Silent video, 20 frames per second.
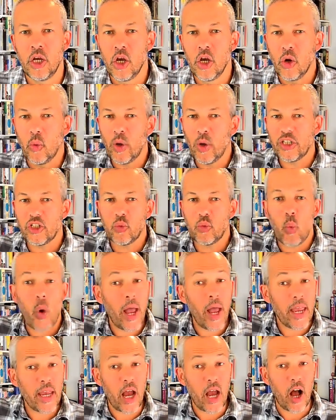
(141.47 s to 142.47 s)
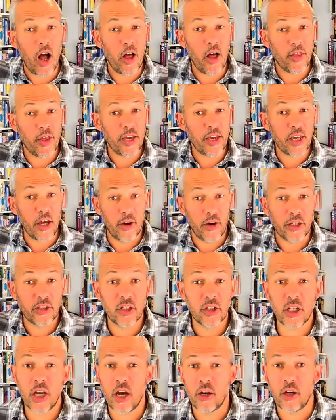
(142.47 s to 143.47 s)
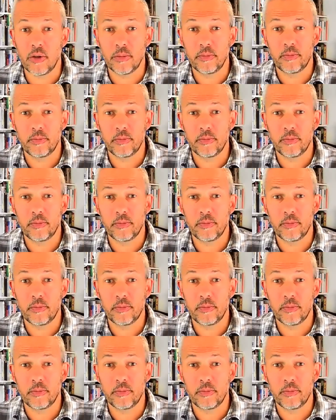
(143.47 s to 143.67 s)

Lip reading: Which way are they going to go?